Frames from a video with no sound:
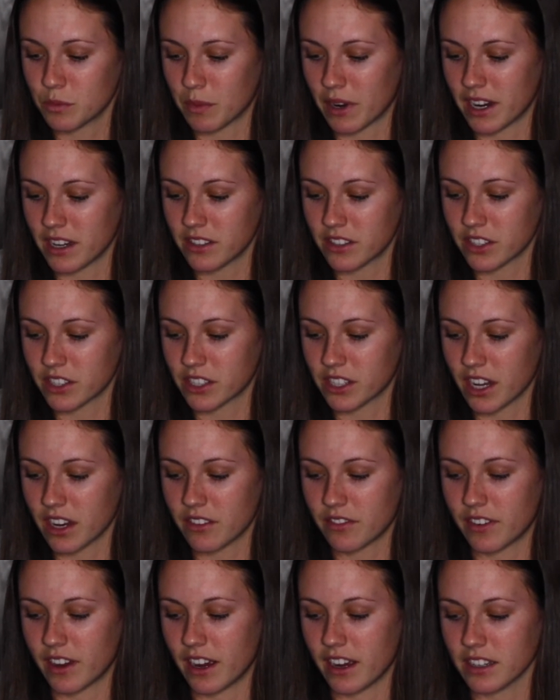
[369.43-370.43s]
minds are
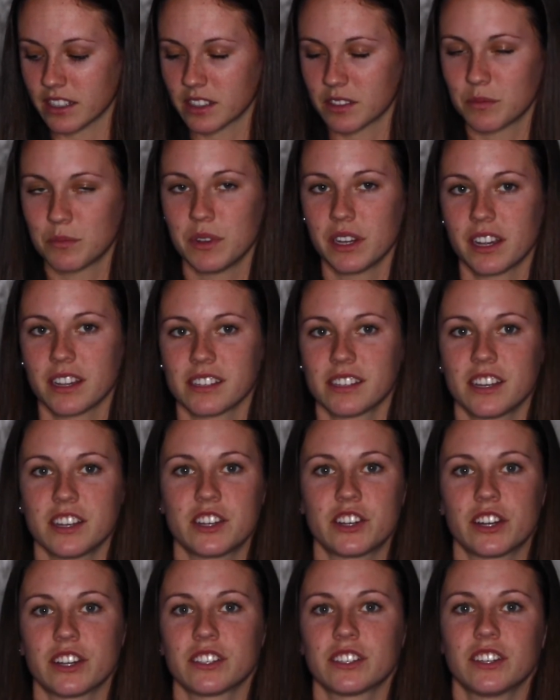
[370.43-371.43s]
steadfast because they
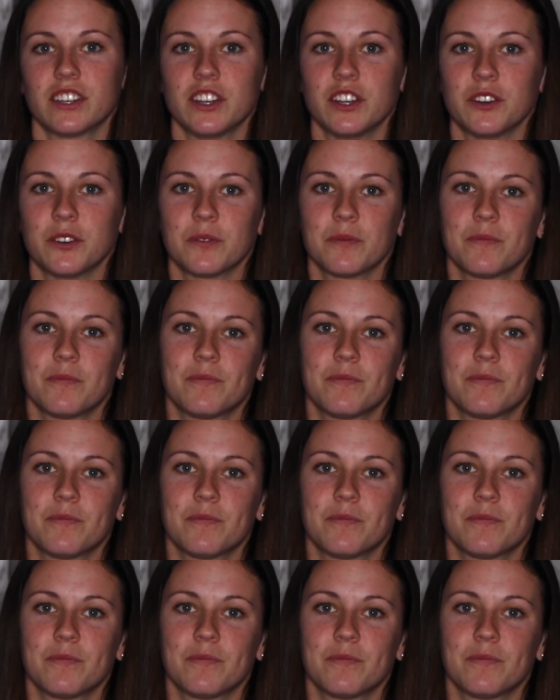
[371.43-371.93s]
trust in you.